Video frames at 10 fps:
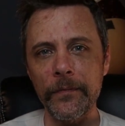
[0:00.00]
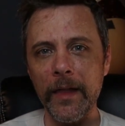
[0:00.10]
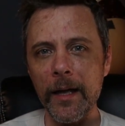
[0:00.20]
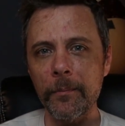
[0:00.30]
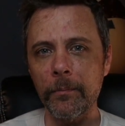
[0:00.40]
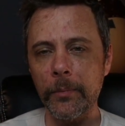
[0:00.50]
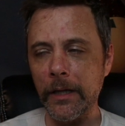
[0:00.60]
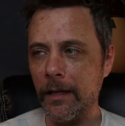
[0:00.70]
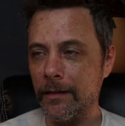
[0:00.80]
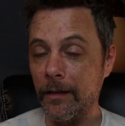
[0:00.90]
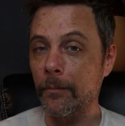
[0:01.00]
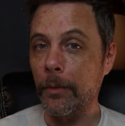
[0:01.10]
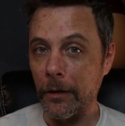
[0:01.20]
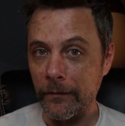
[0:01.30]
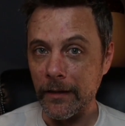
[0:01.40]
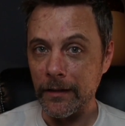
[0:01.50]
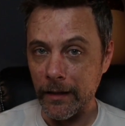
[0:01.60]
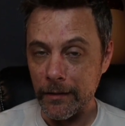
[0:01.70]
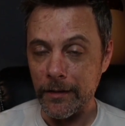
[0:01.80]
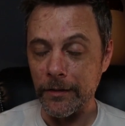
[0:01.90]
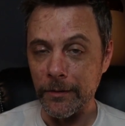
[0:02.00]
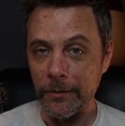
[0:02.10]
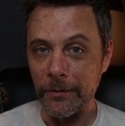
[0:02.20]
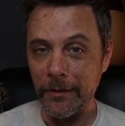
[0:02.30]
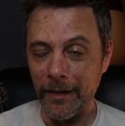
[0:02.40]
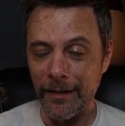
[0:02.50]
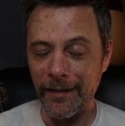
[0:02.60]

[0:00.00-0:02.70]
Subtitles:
that plays in perfectly to